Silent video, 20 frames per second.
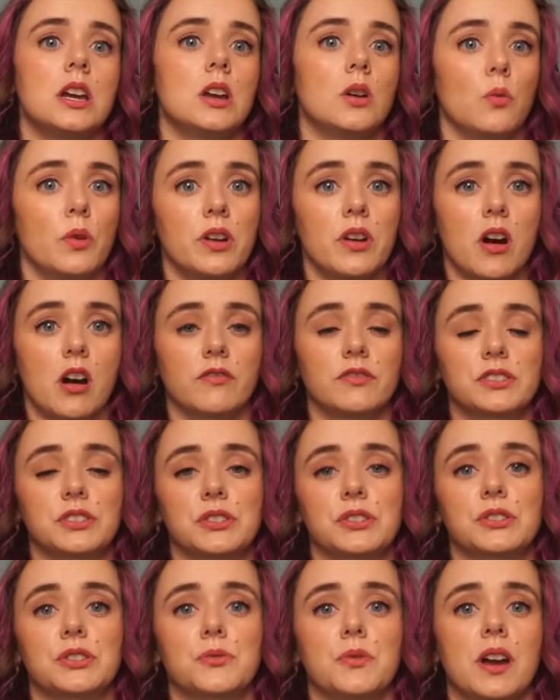When
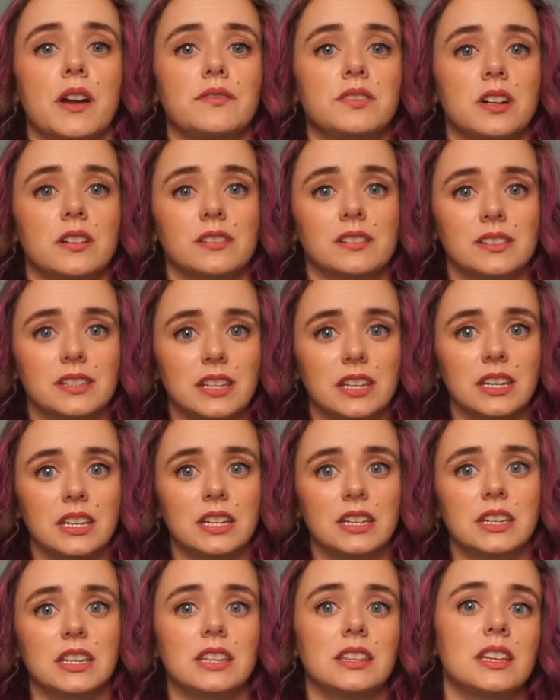officers arrived on
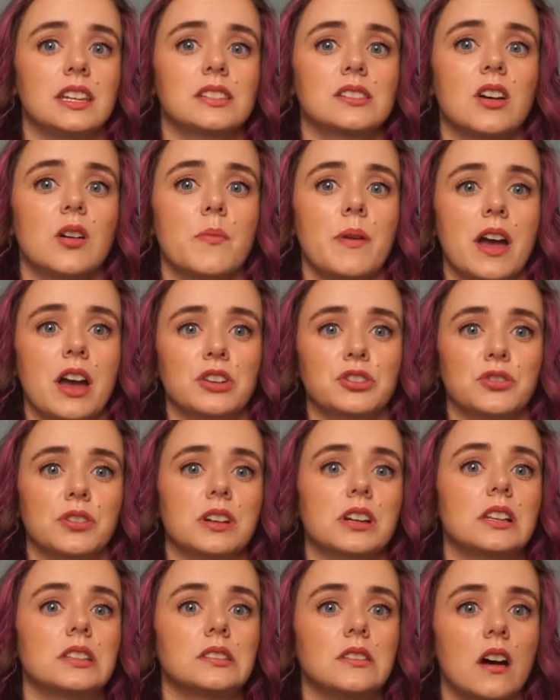scene, they saw
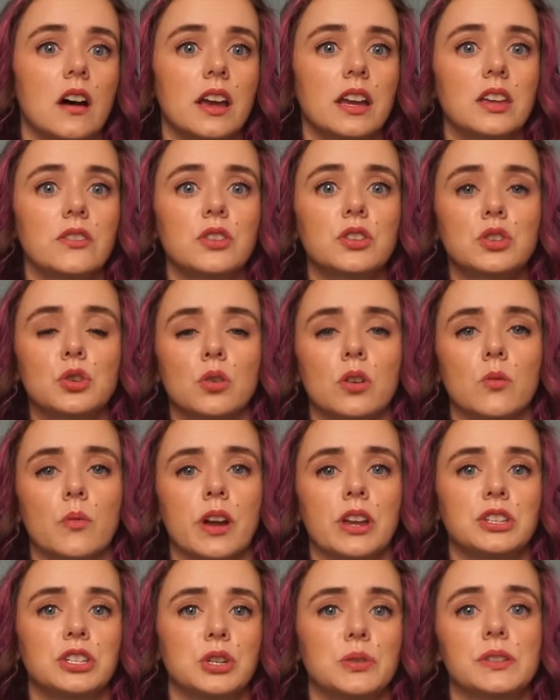Patrick lying in the
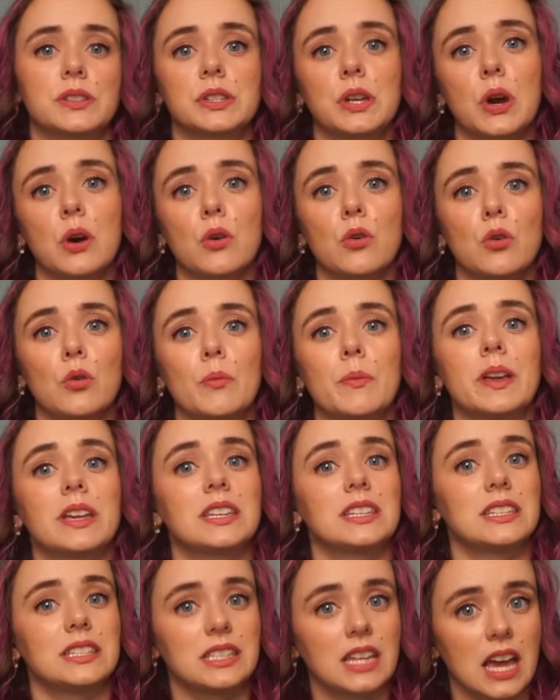doorway to his home,
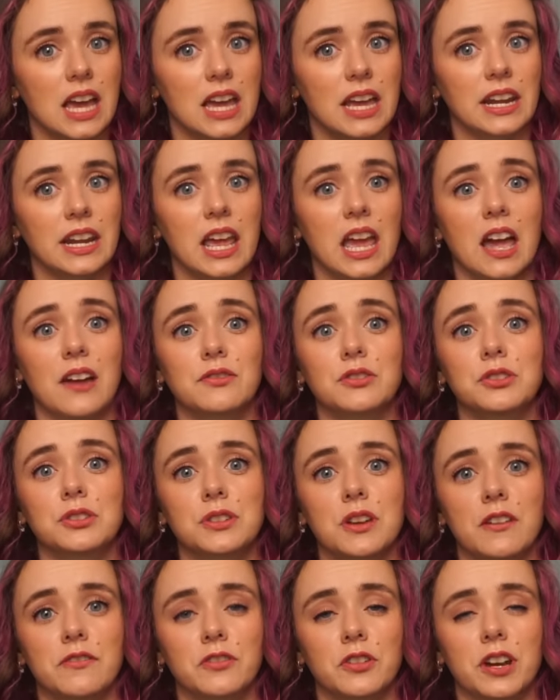dead after
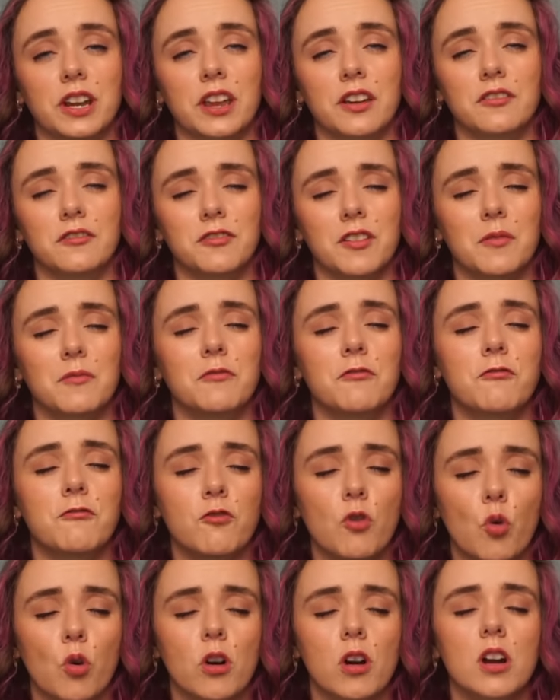suffering from
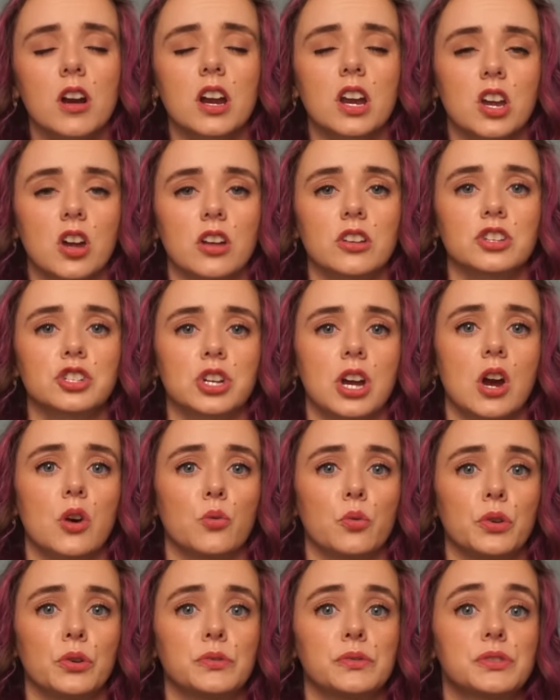four gunshot
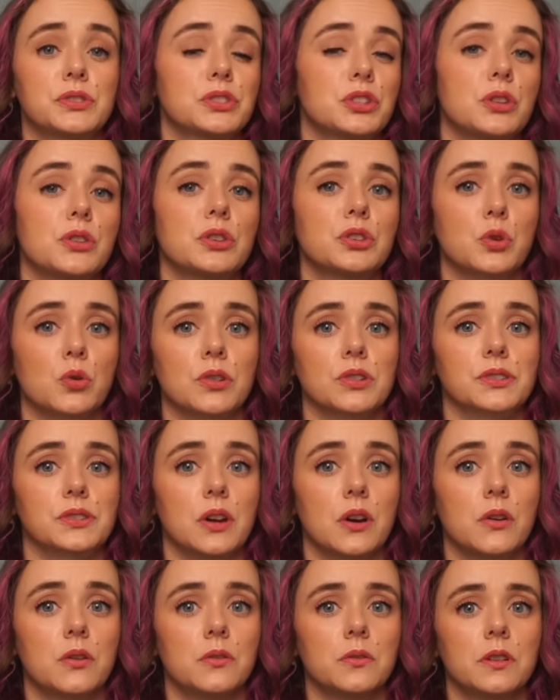wounds to the
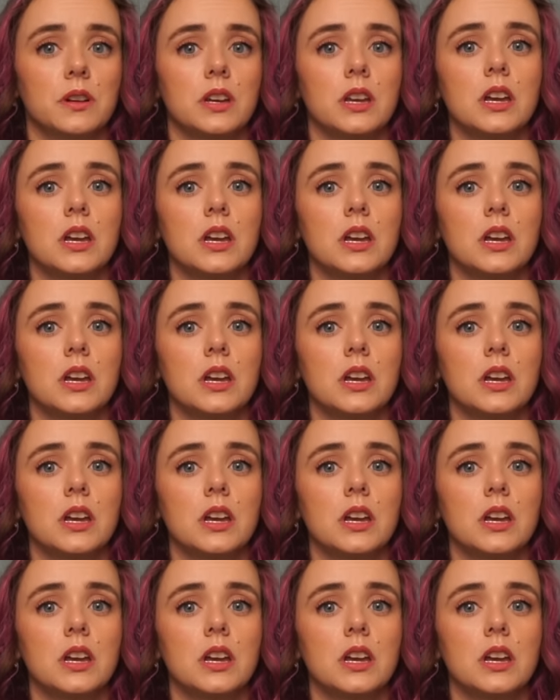torso.